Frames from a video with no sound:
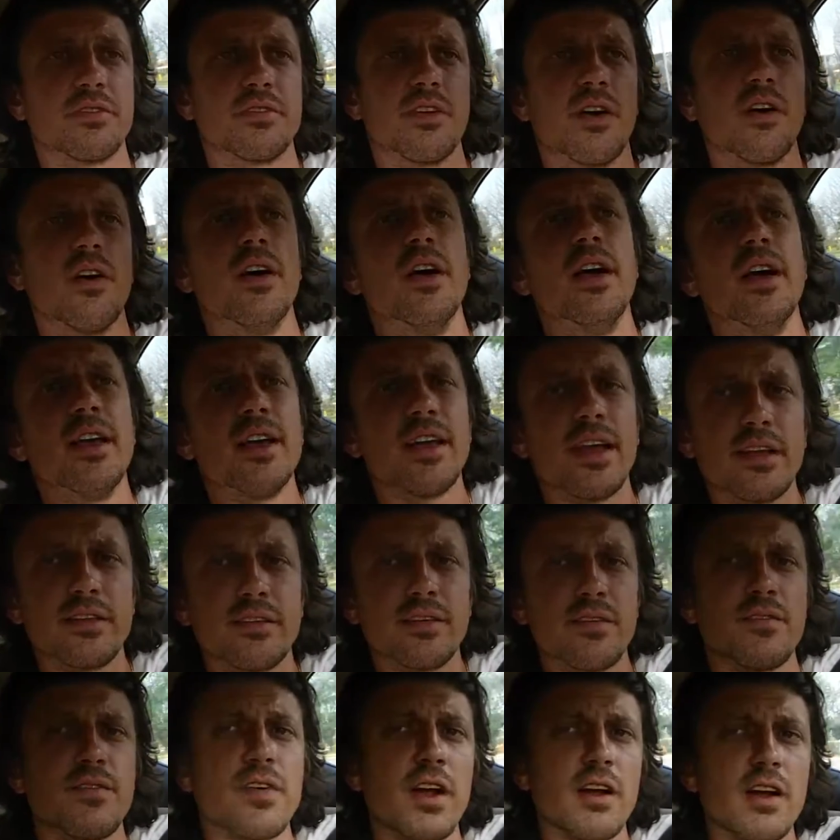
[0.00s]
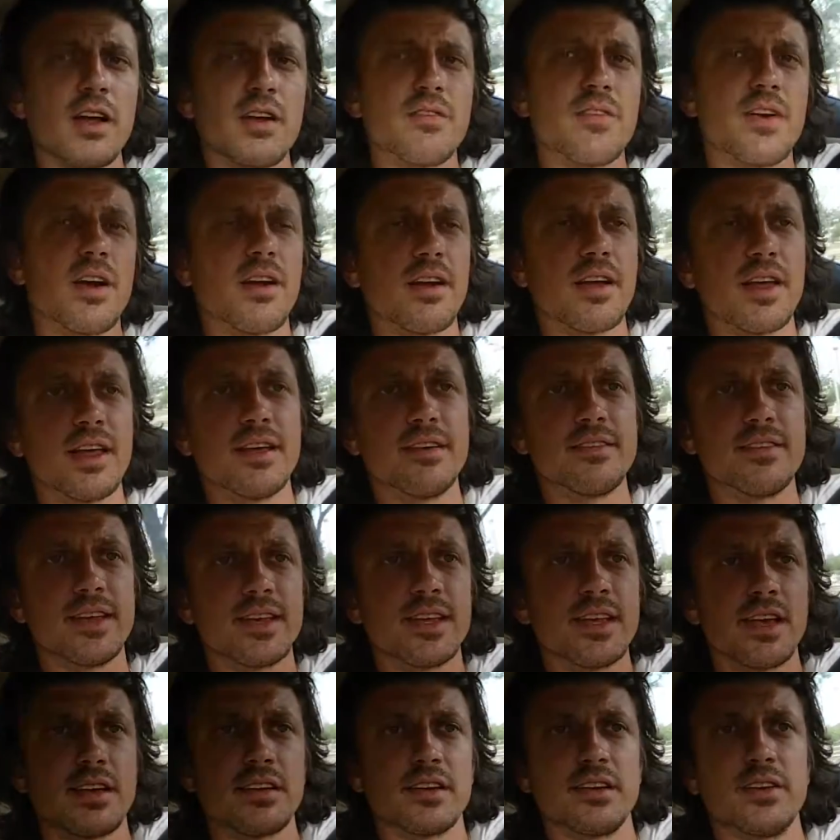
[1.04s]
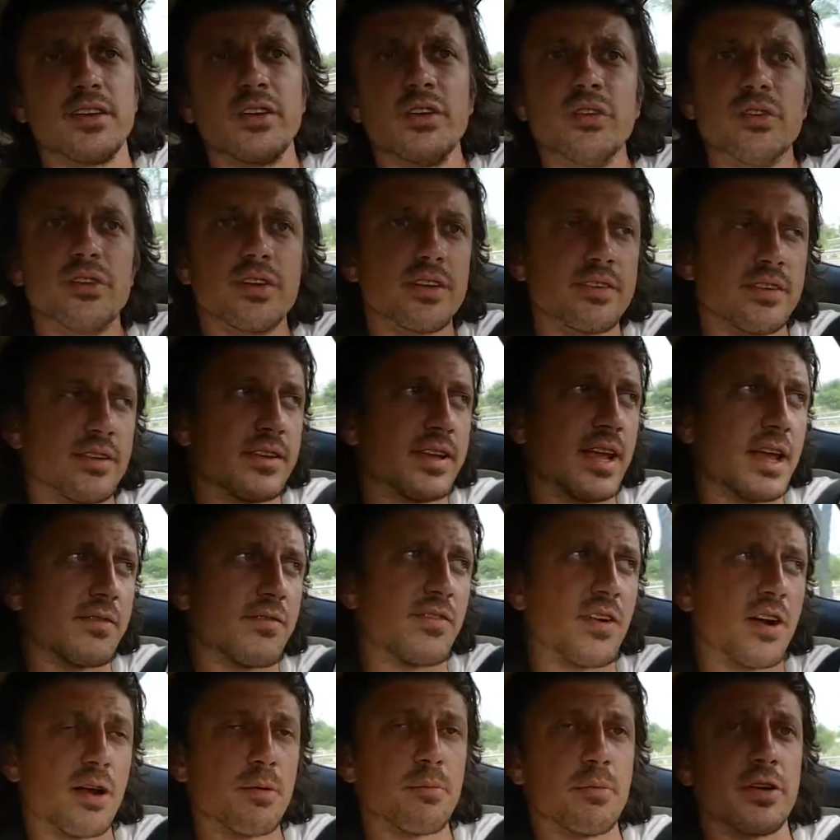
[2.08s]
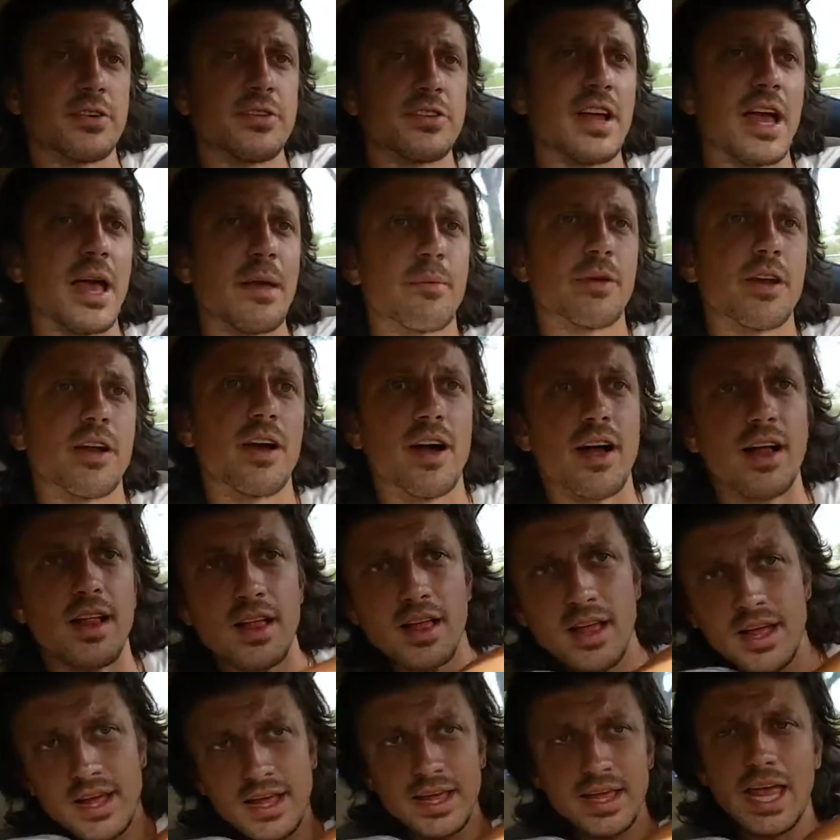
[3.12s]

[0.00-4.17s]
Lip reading: So it's a very, very easy gig to do. It doesn't take very much time at all.